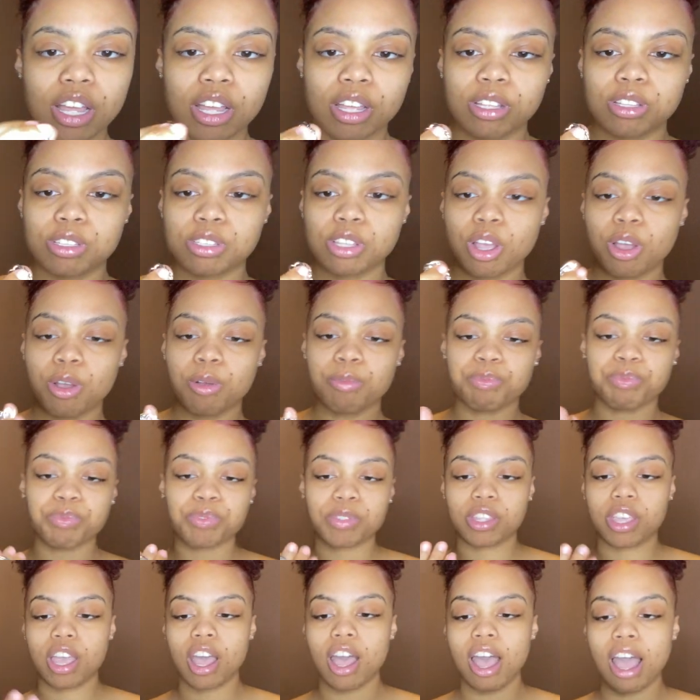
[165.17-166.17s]
So,
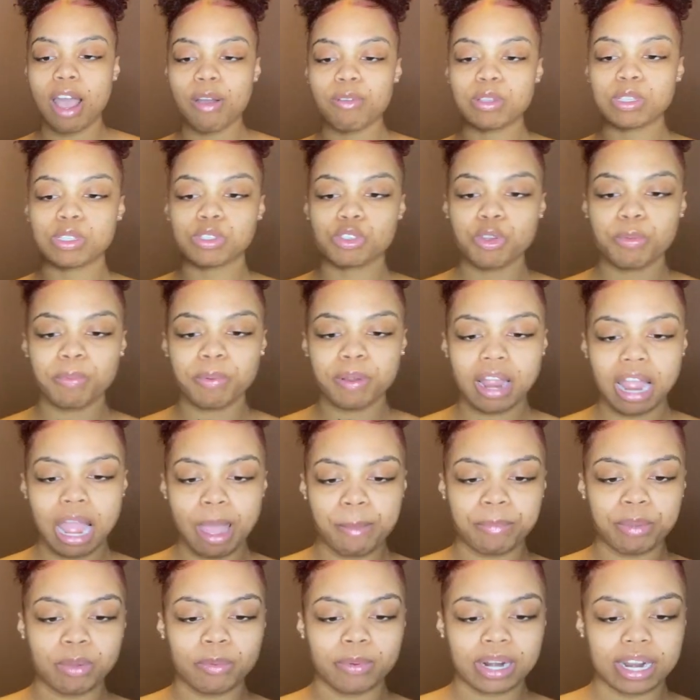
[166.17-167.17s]
y'all, I was super
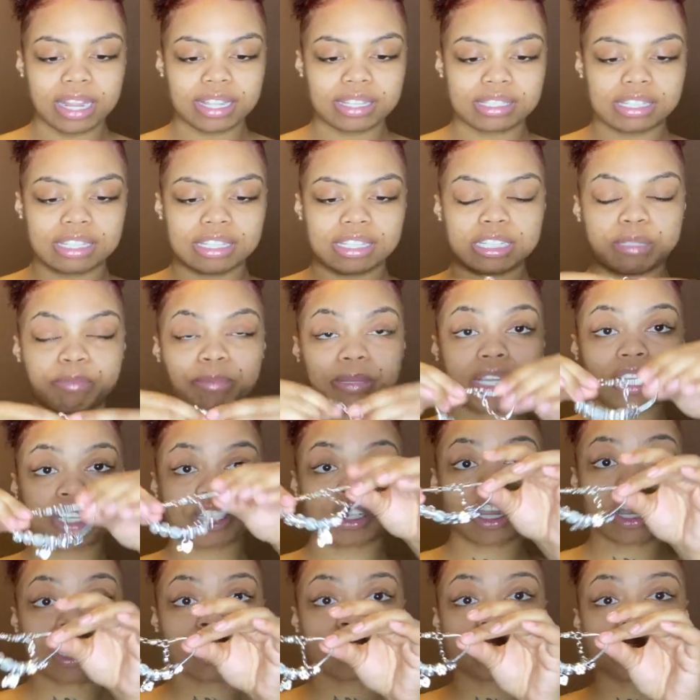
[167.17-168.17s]
happy when I seen this because,
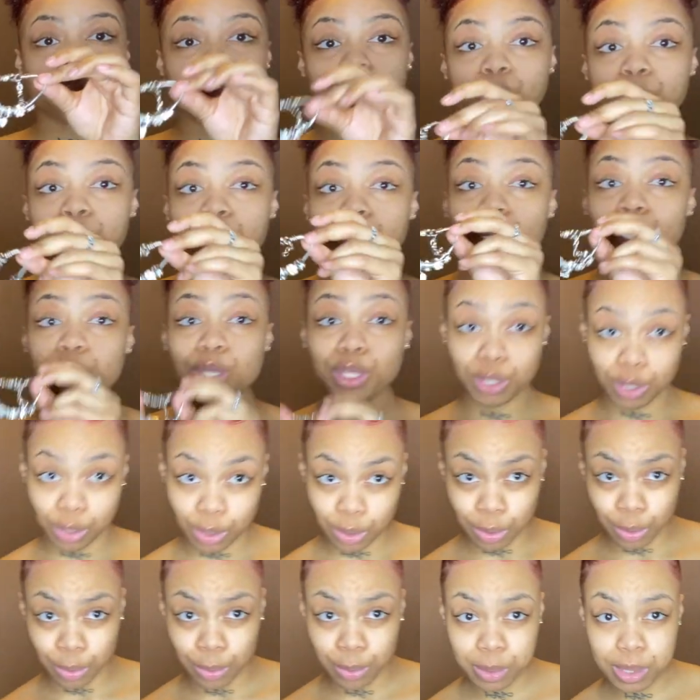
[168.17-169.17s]
y'all, it's super
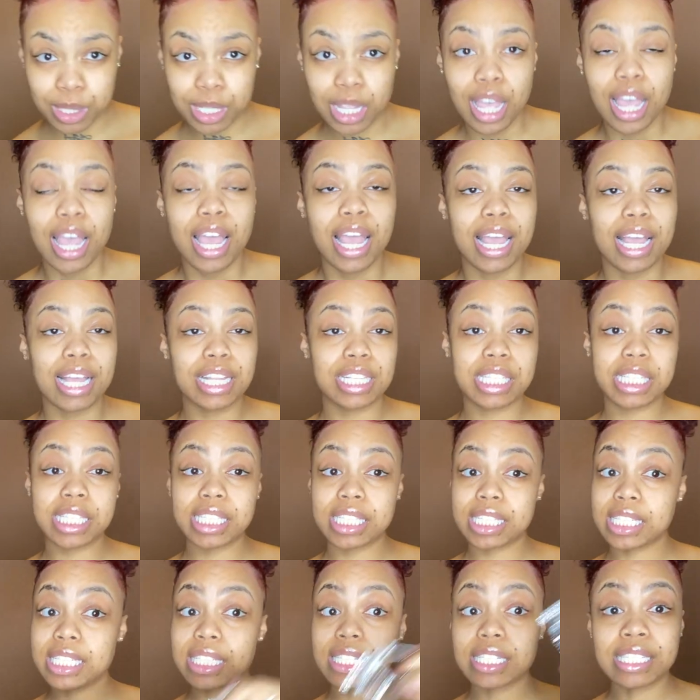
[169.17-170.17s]
cute. It's
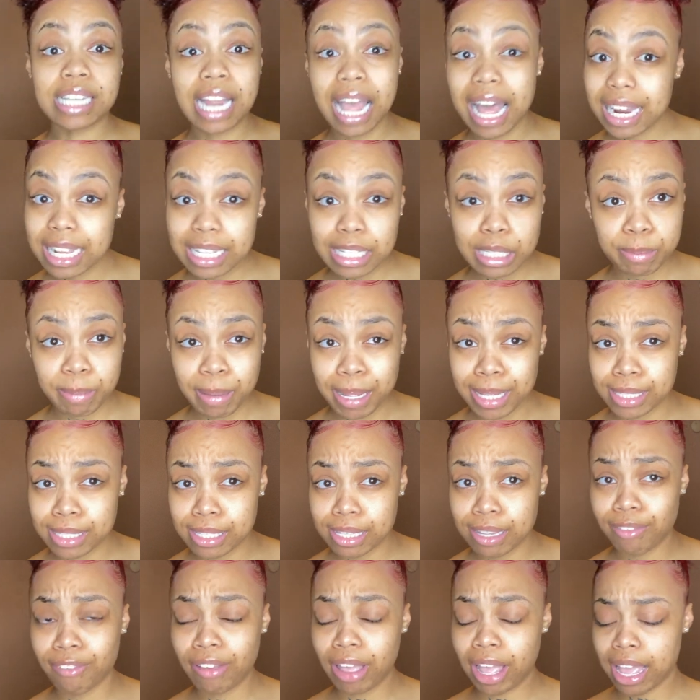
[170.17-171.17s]
not
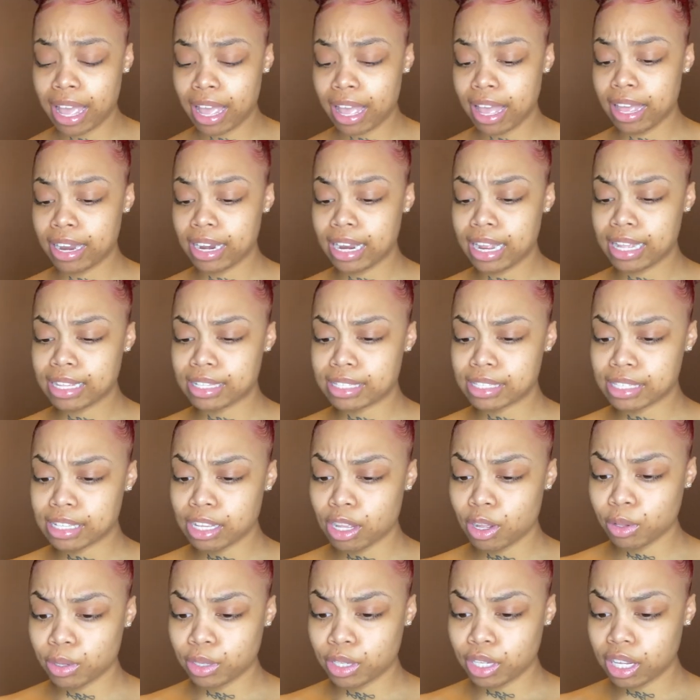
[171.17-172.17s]
expensive, and it
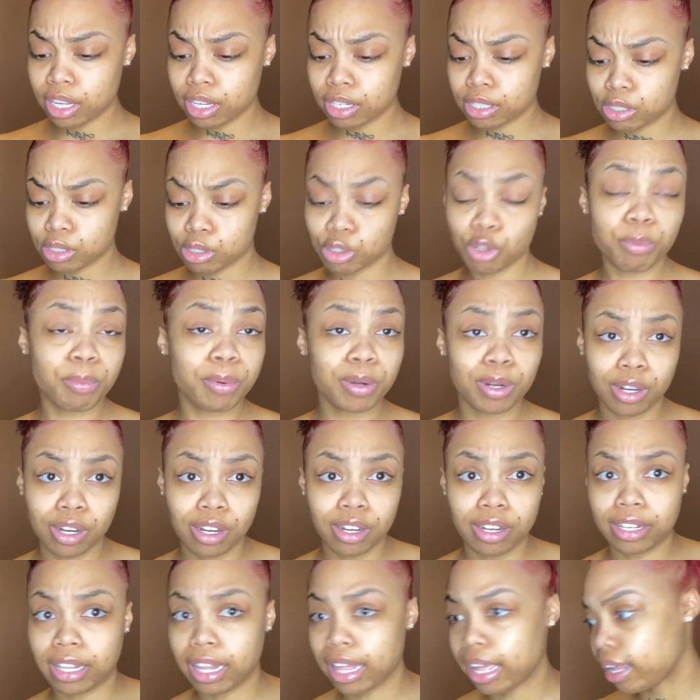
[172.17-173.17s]
still looks super
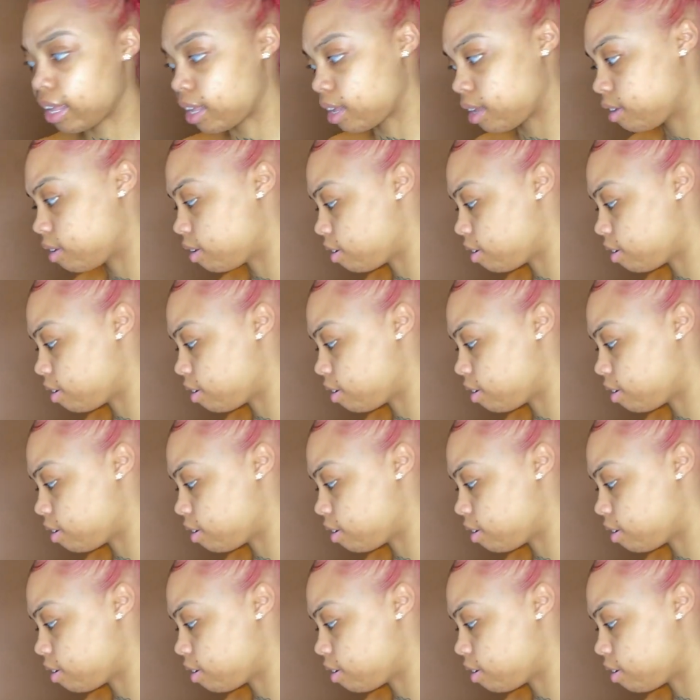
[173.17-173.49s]
good, like,